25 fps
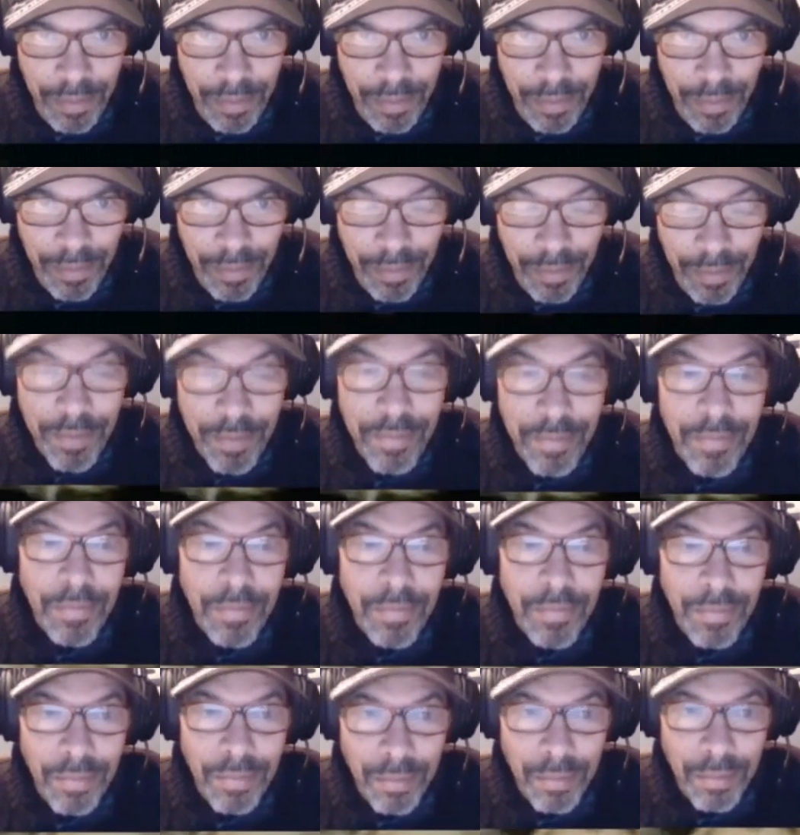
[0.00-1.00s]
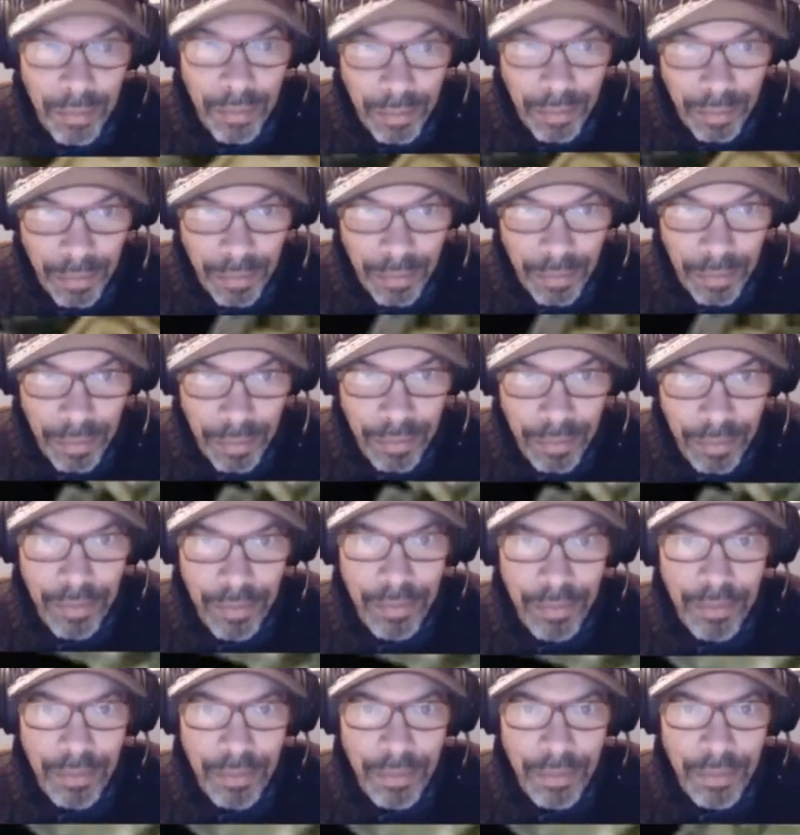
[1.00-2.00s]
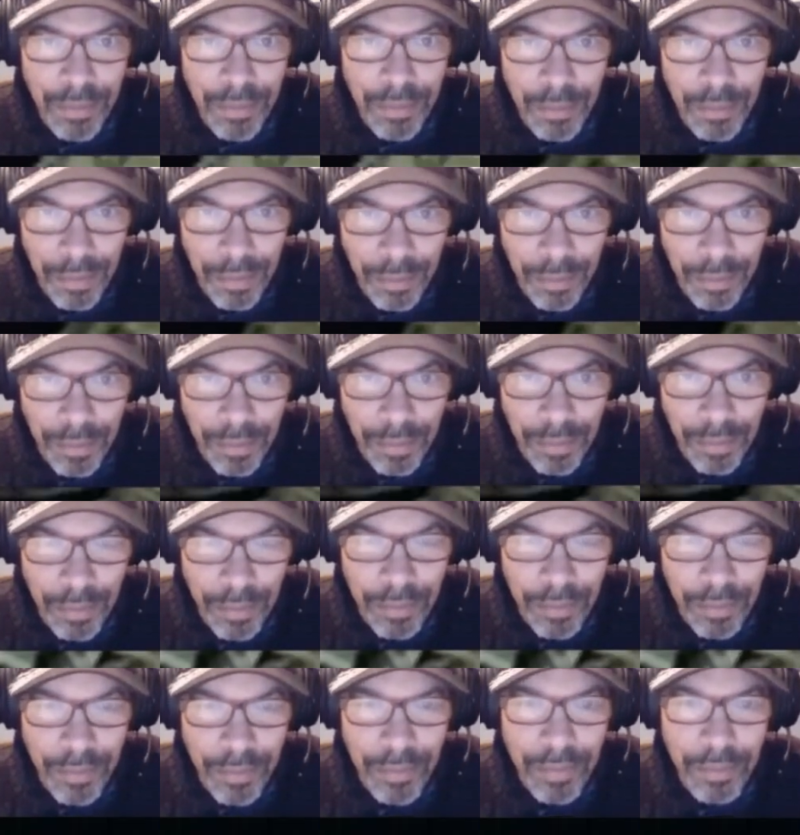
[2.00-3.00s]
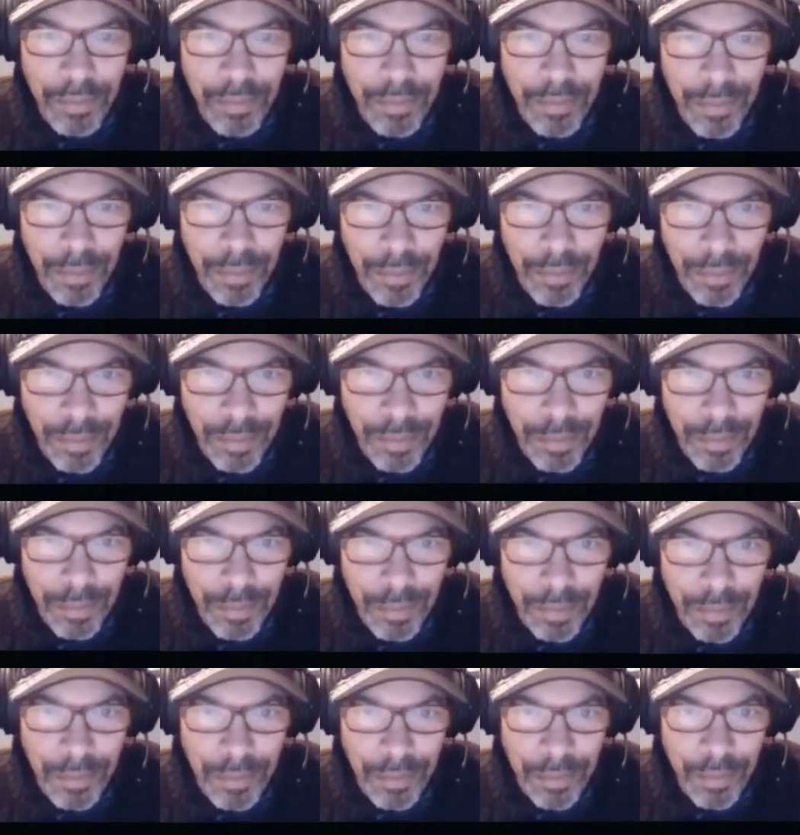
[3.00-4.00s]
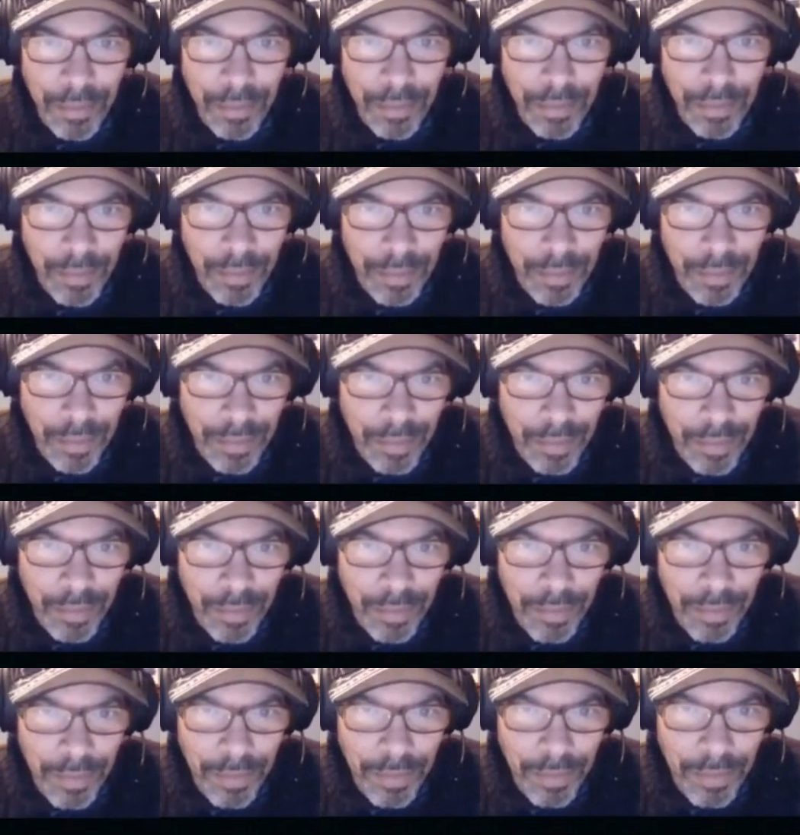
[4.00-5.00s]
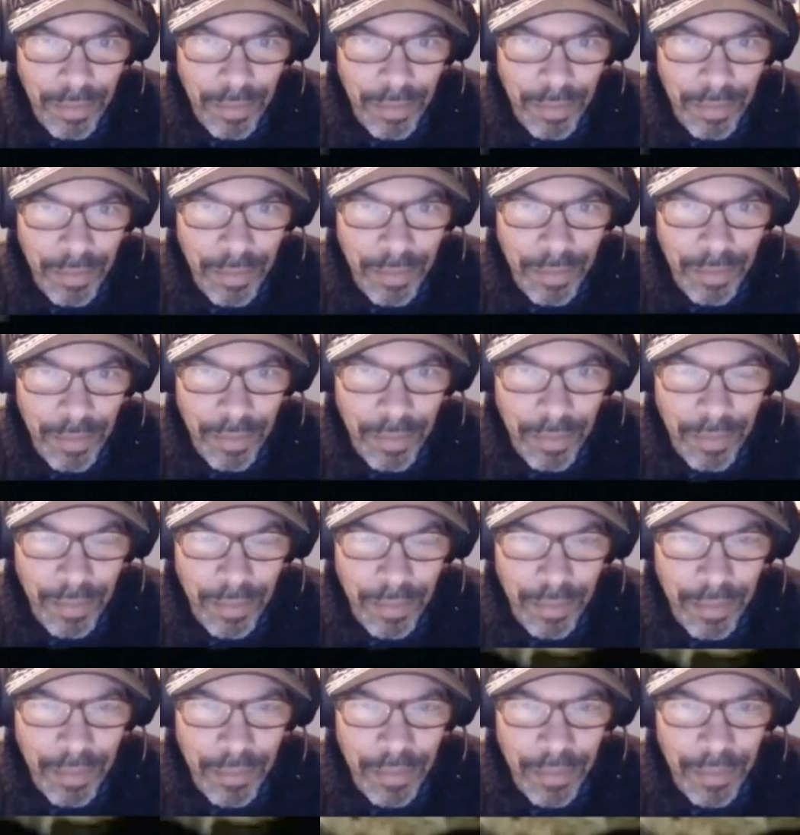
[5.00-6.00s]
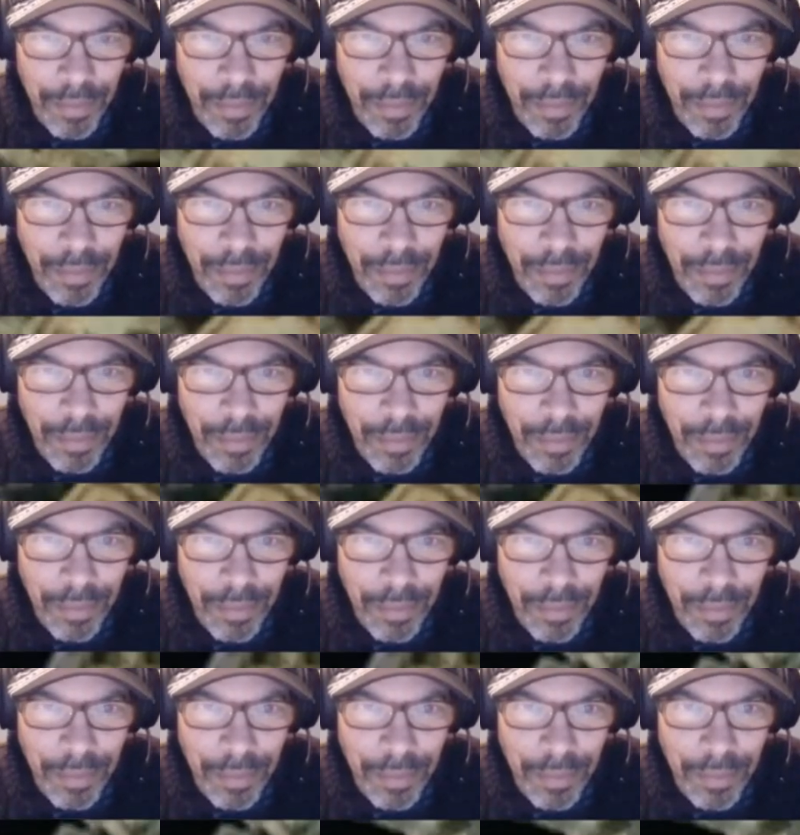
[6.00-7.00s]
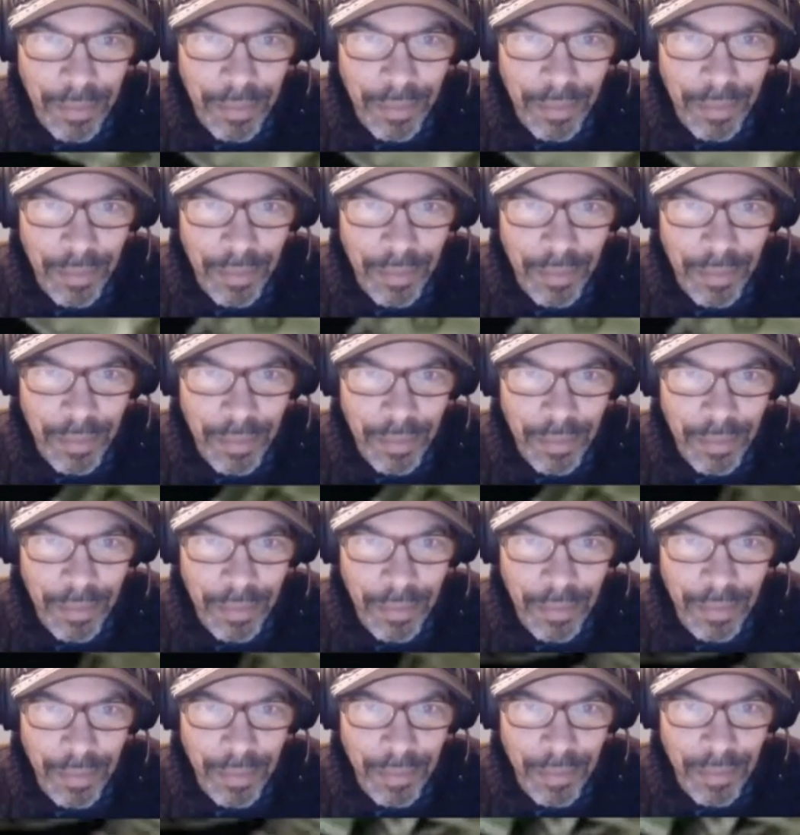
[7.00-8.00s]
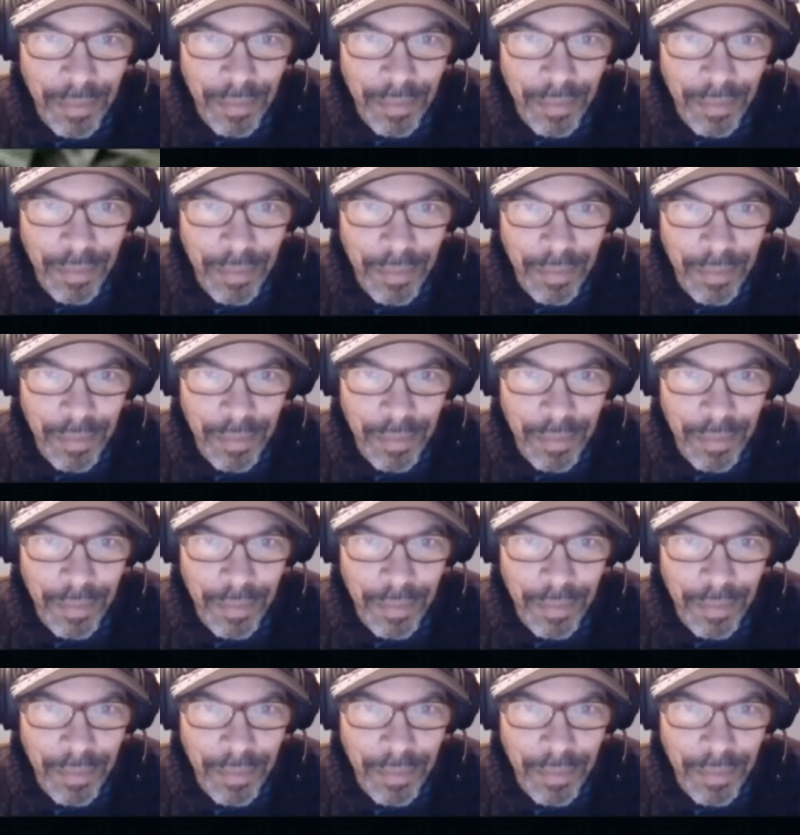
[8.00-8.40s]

You'll get all the signals, all the education, all the master traders, the trades alerts, and everything. You'll get all that stuff for free. Now, right? So here's the magic.